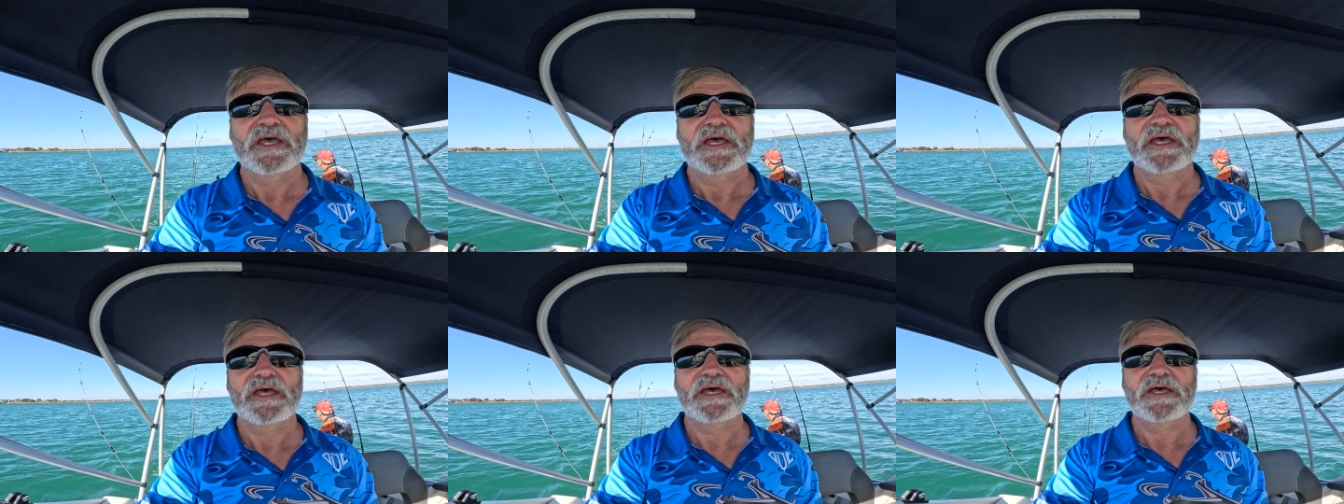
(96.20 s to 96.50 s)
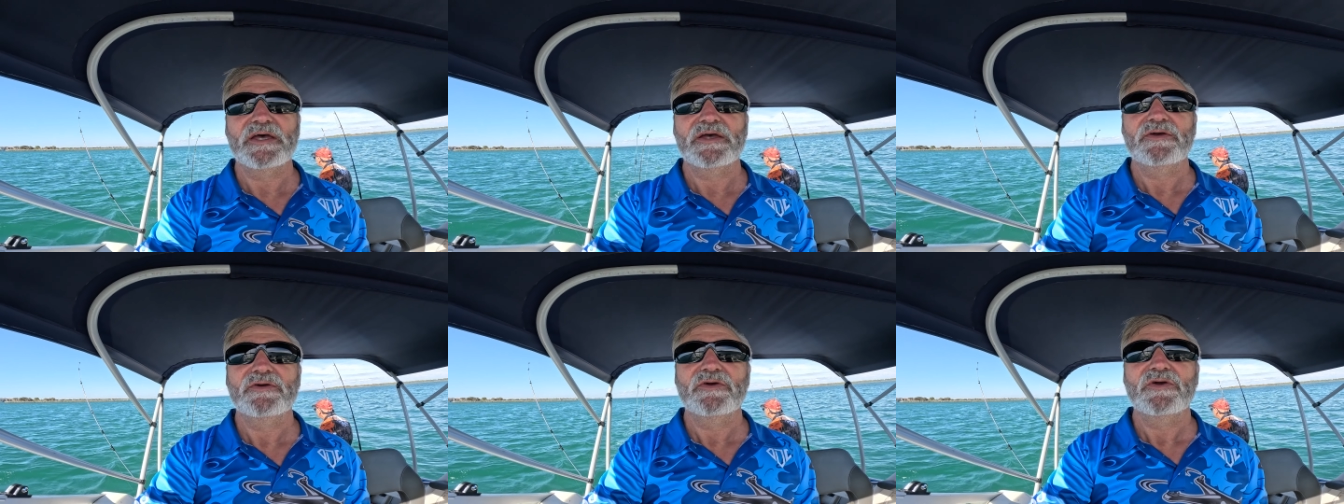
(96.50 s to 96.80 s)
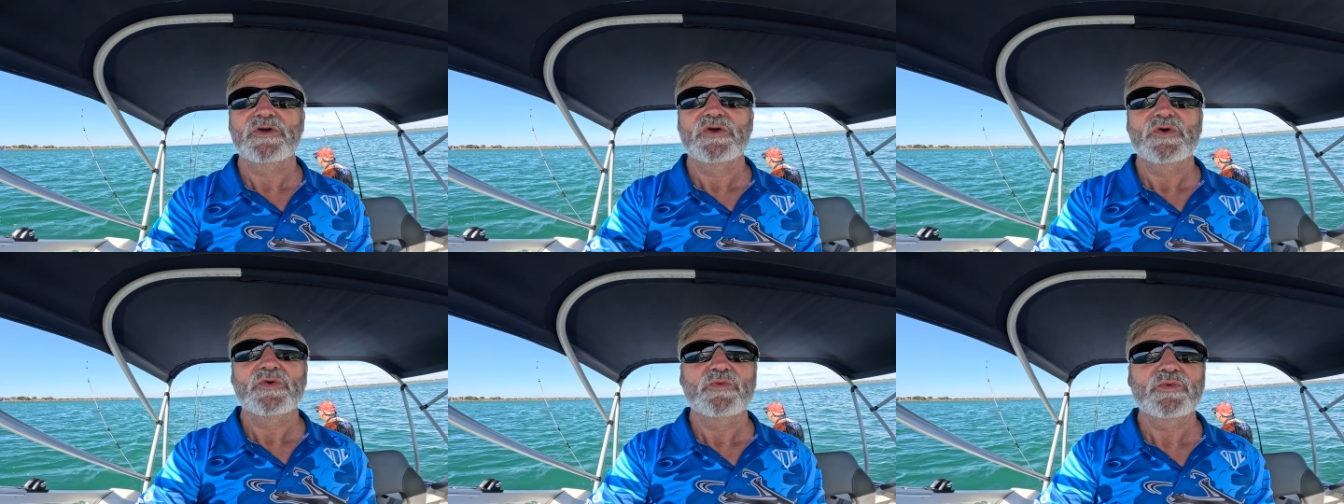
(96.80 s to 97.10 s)
Uh,
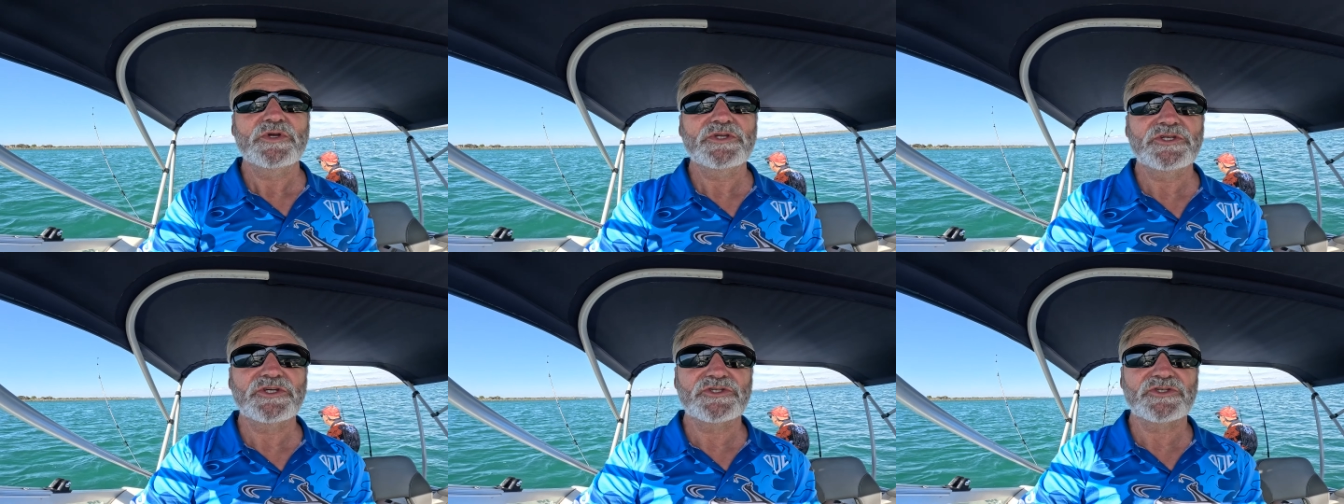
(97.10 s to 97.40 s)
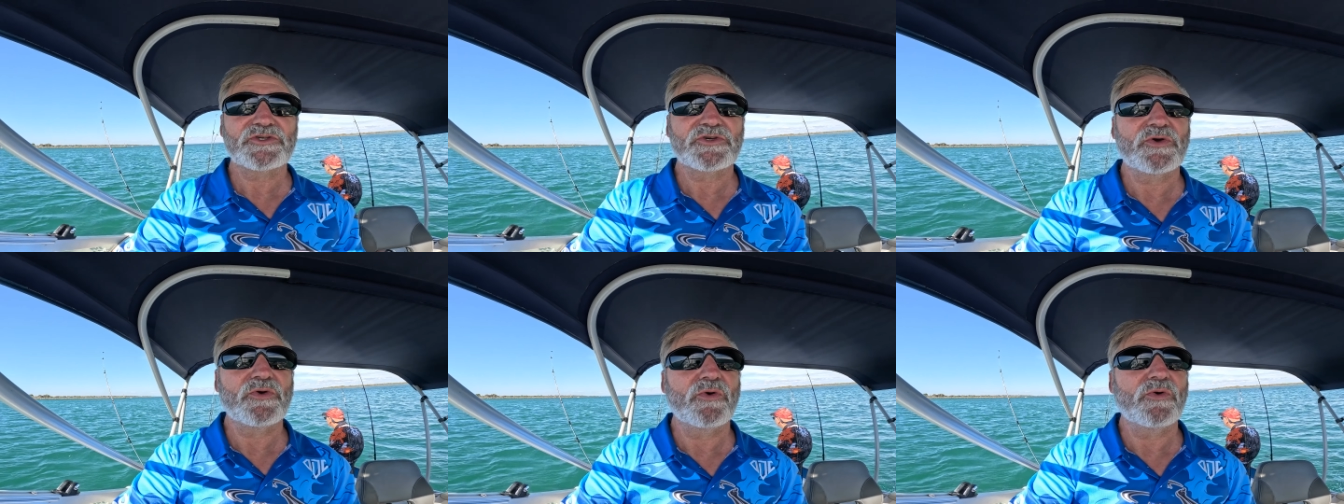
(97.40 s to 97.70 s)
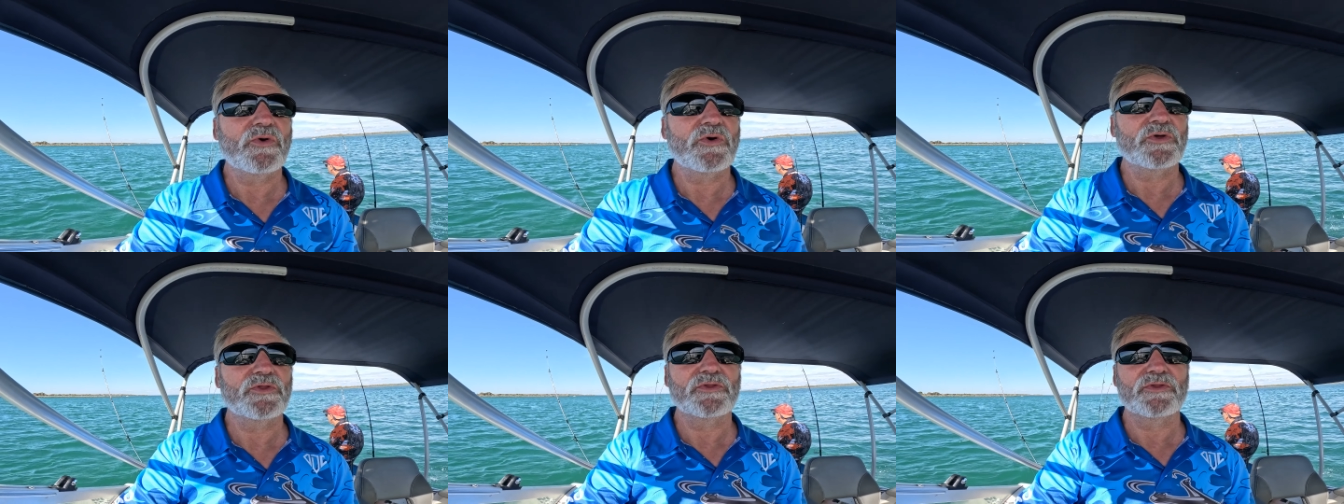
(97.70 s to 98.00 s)
we just
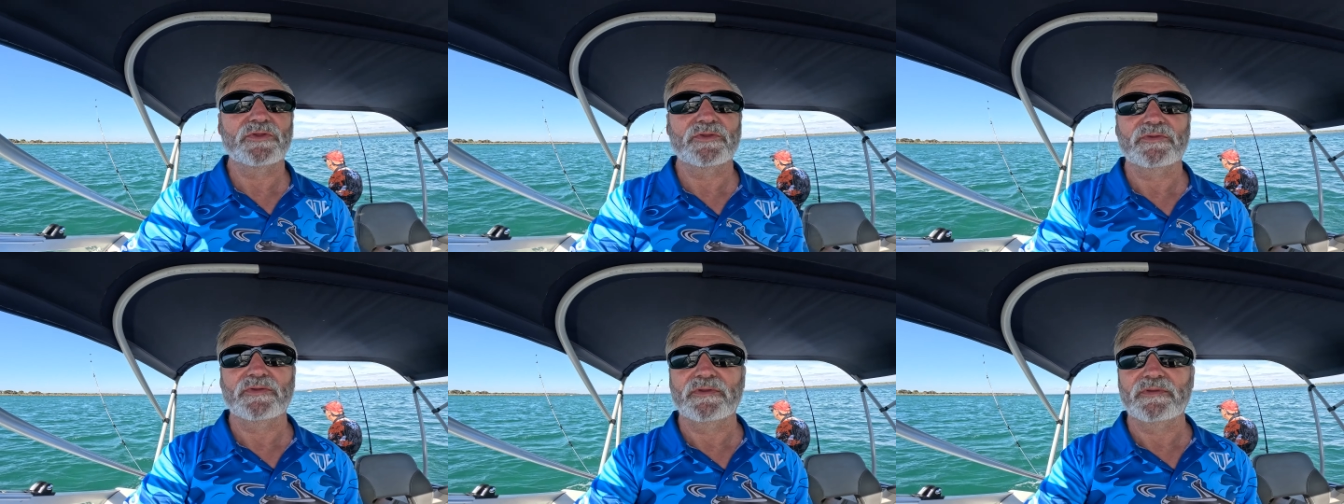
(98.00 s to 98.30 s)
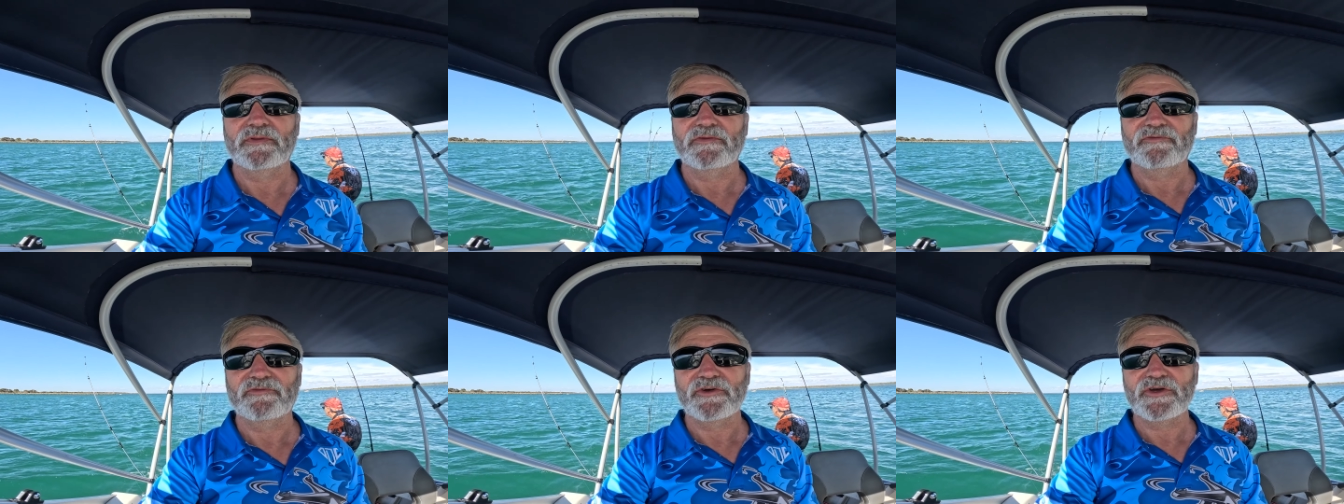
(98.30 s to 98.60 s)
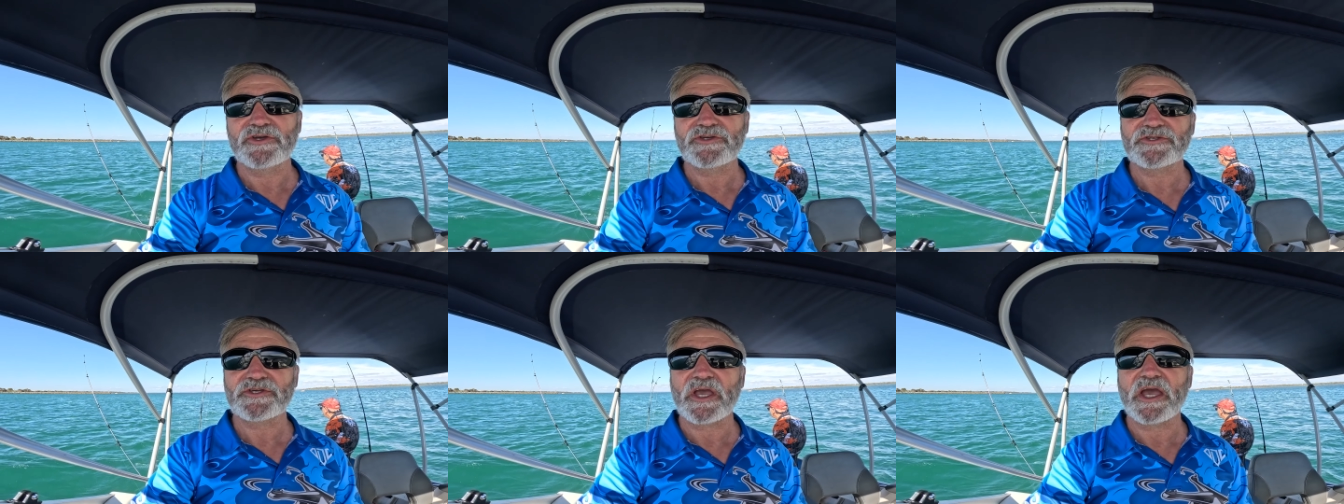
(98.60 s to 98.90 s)
caught
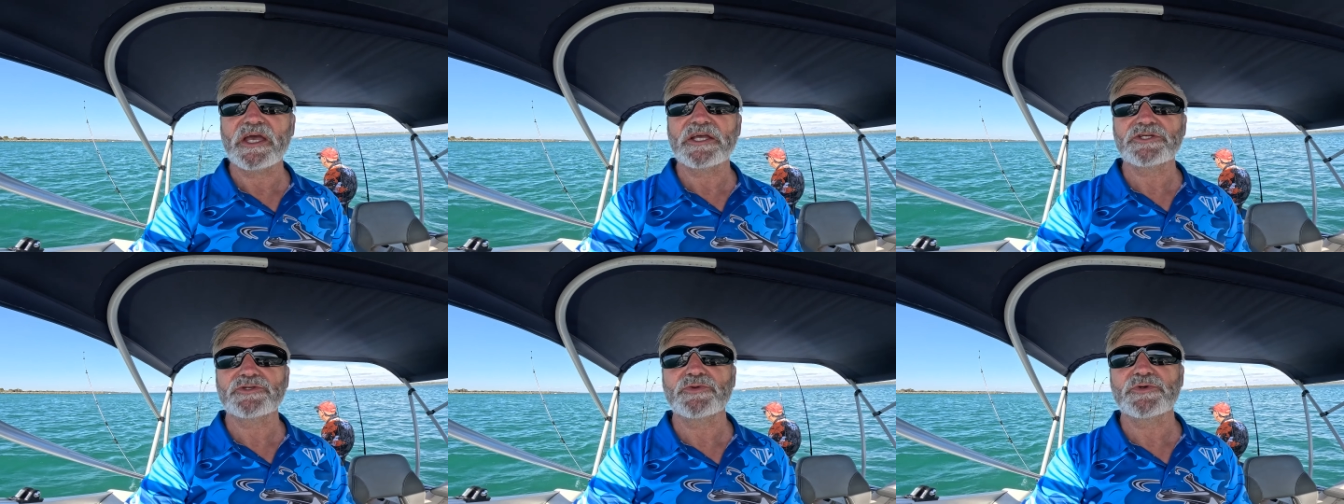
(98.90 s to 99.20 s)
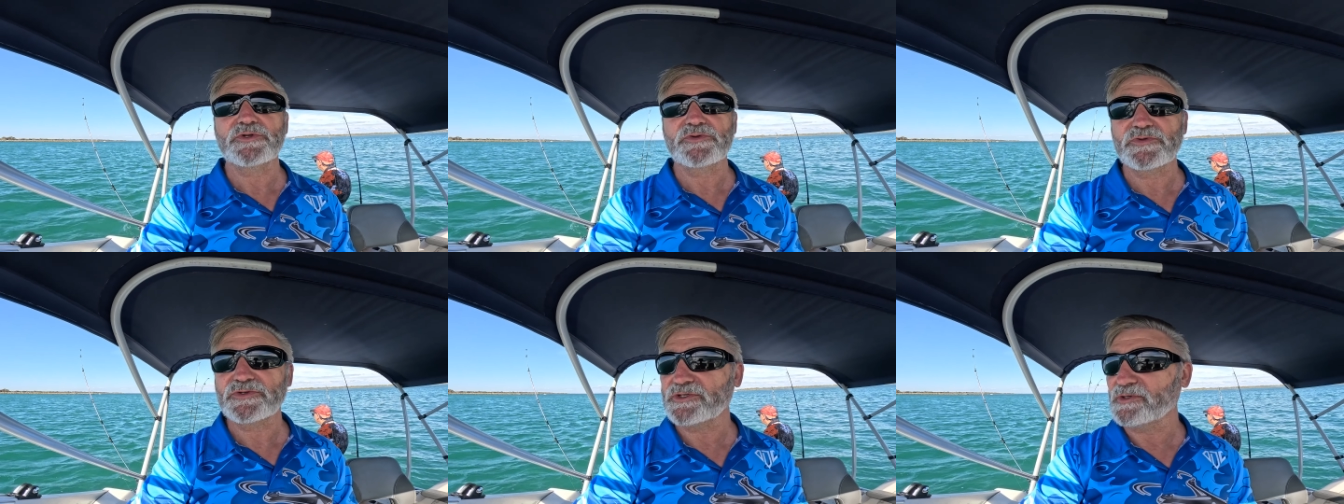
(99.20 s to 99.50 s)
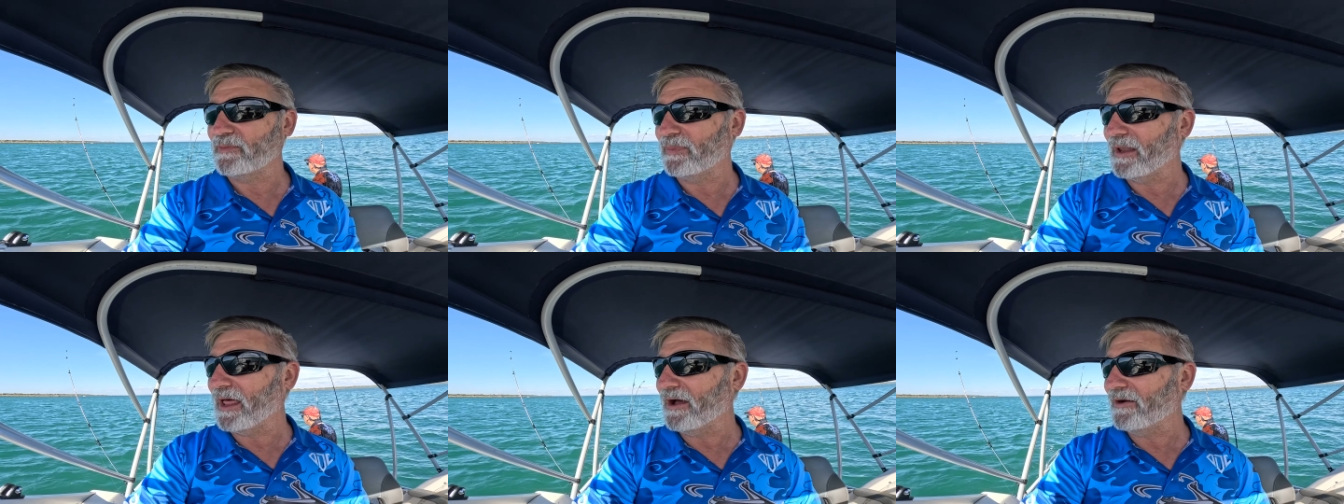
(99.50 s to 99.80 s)
first catch, which
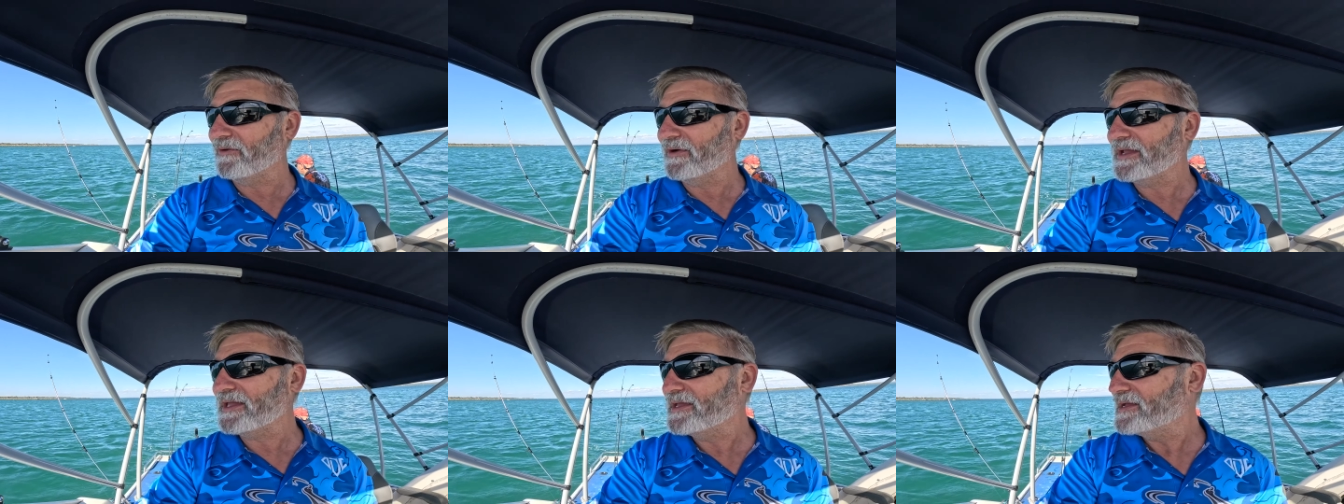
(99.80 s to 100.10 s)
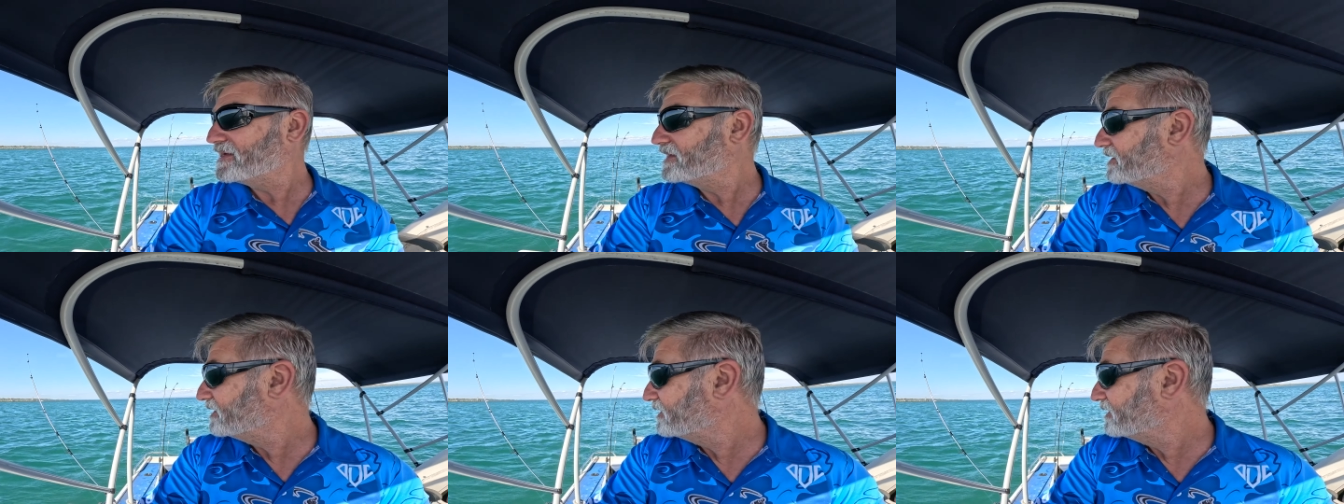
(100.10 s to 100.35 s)
was a blowy.